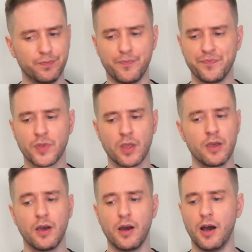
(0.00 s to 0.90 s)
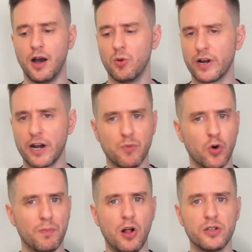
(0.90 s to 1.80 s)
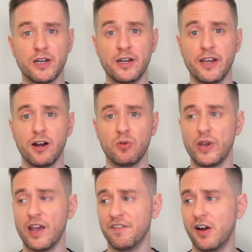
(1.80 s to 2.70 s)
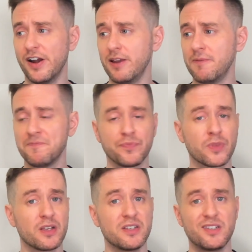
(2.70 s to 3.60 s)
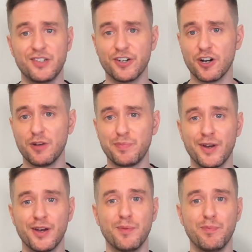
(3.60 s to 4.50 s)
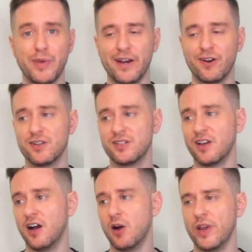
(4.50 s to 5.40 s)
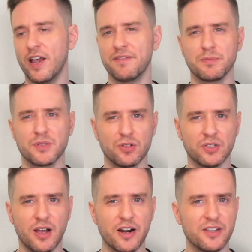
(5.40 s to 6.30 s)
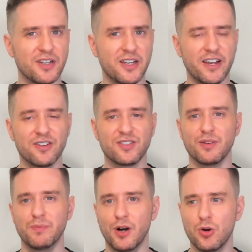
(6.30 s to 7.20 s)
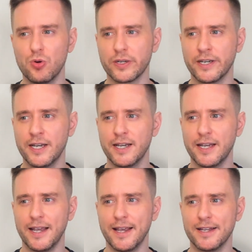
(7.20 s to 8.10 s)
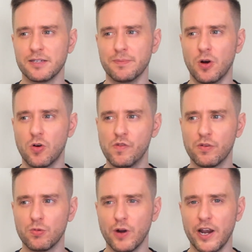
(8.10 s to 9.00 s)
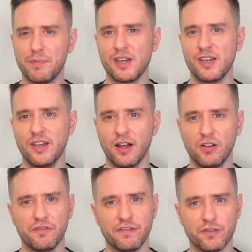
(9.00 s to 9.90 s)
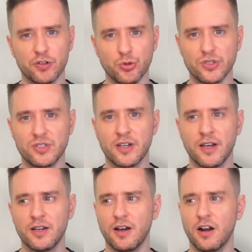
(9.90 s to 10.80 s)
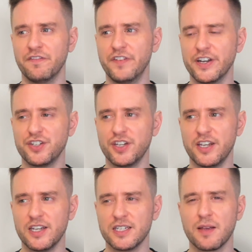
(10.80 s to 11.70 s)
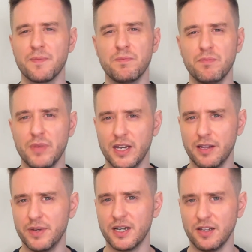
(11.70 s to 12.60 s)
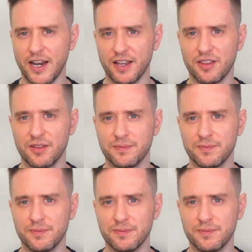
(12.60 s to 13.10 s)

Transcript: Mm. Uh, we're getting more malt in here. We have honey, syrup, pears. Uh, we have some sultanas in here, some oak, and some overripe yellow fruits. Our finish is medium in length.